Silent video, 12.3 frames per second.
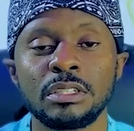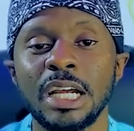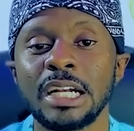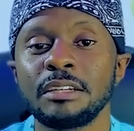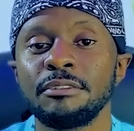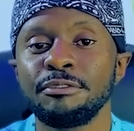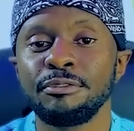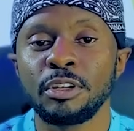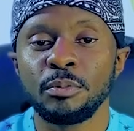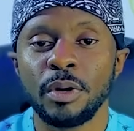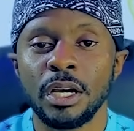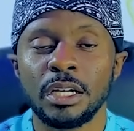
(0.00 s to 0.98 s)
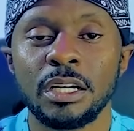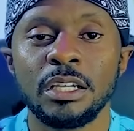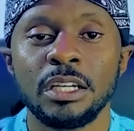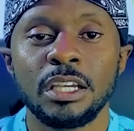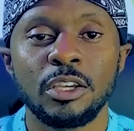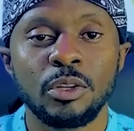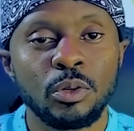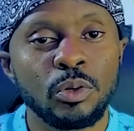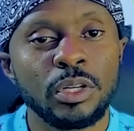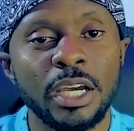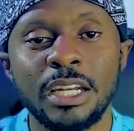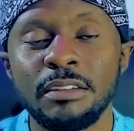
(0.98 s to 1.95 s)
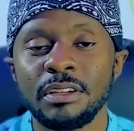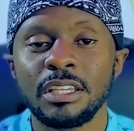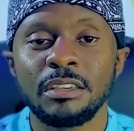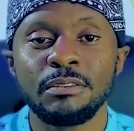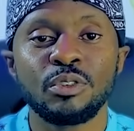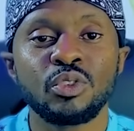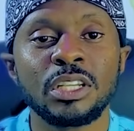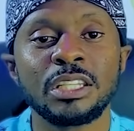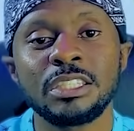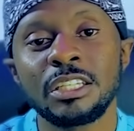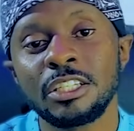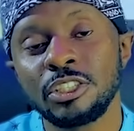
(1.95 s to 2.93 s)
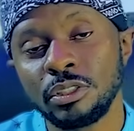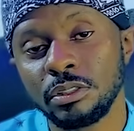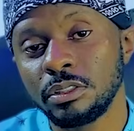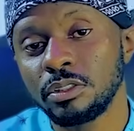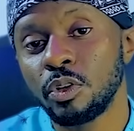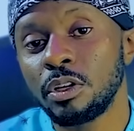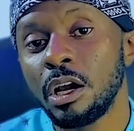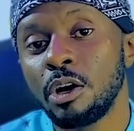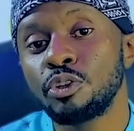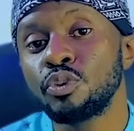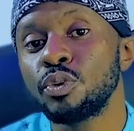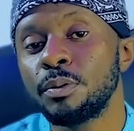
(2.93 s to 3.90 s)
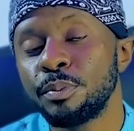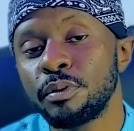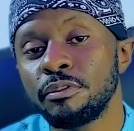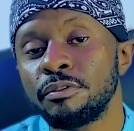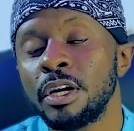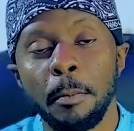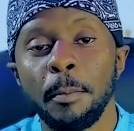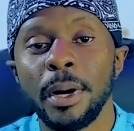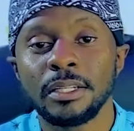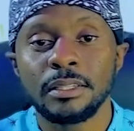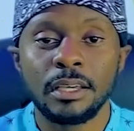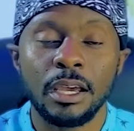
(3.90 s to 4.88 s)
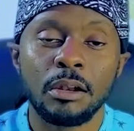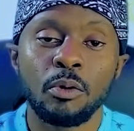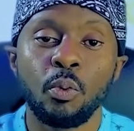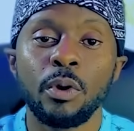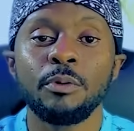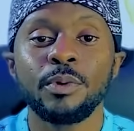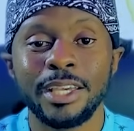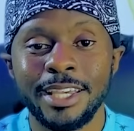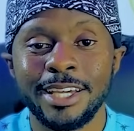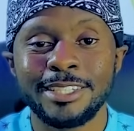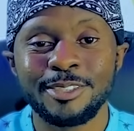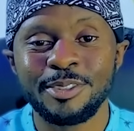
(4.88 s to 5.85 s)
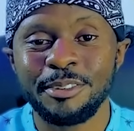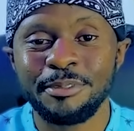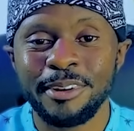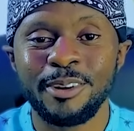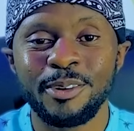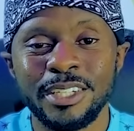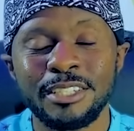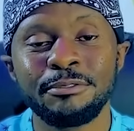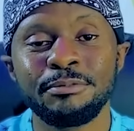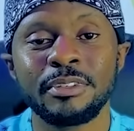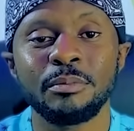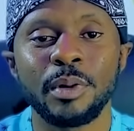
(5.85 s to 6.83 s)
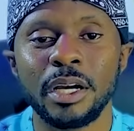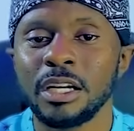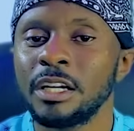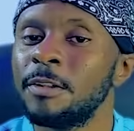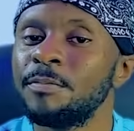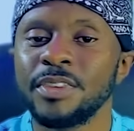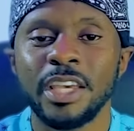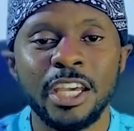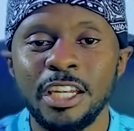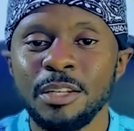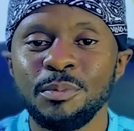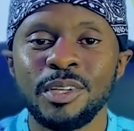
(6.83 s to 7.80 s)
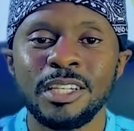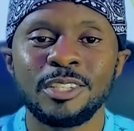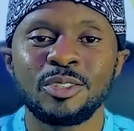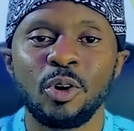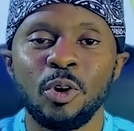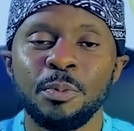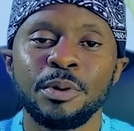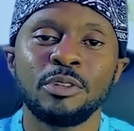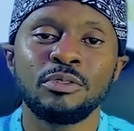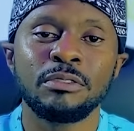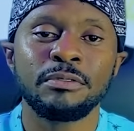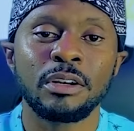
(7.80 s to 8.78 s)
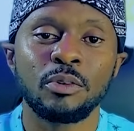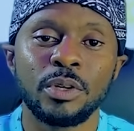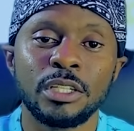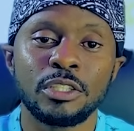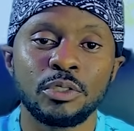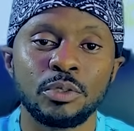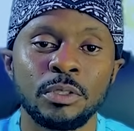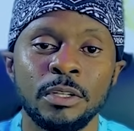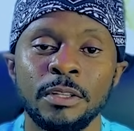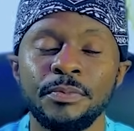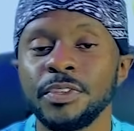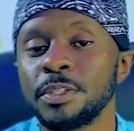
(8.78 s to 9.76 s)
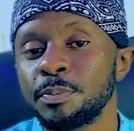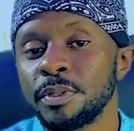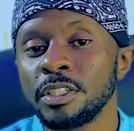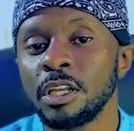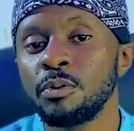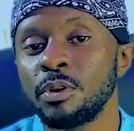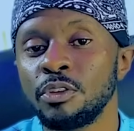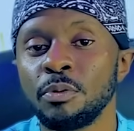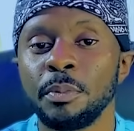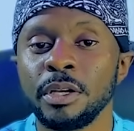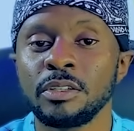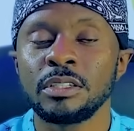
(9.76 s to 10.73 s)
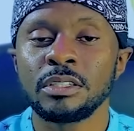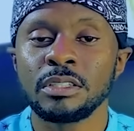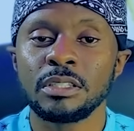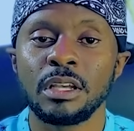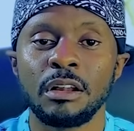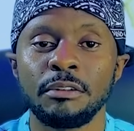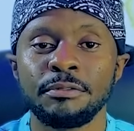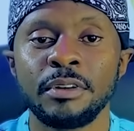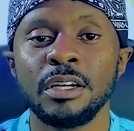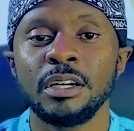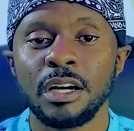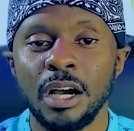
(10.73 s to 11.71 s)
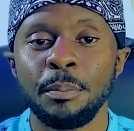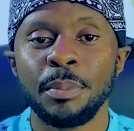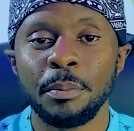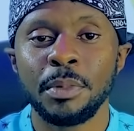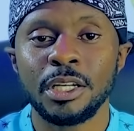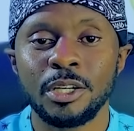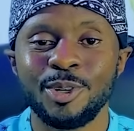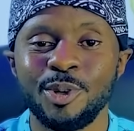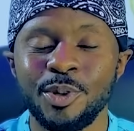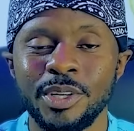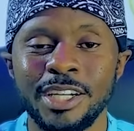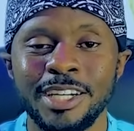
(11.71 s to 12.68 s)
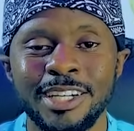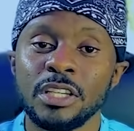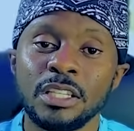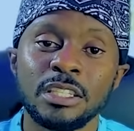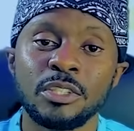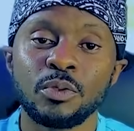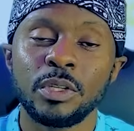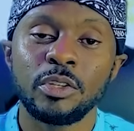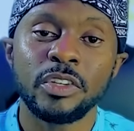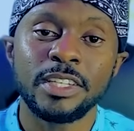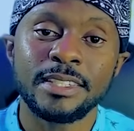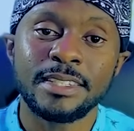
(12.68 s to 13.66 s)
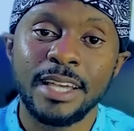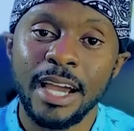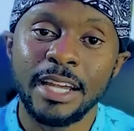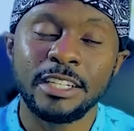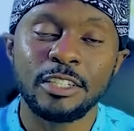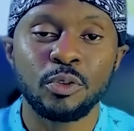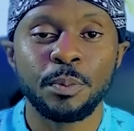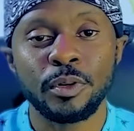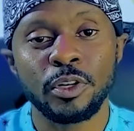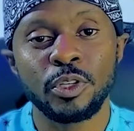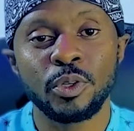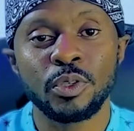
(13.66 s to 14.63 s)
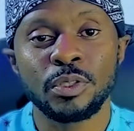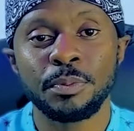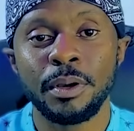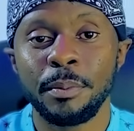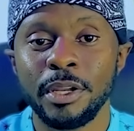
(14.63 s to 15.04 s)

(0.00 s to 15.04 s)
constructive feedback, and even giving you suggestions on how to improve. But then when we get to evaluative feedback, anybody is open to evaluate you, especially when you make yourself a public good, such as when you decide to produce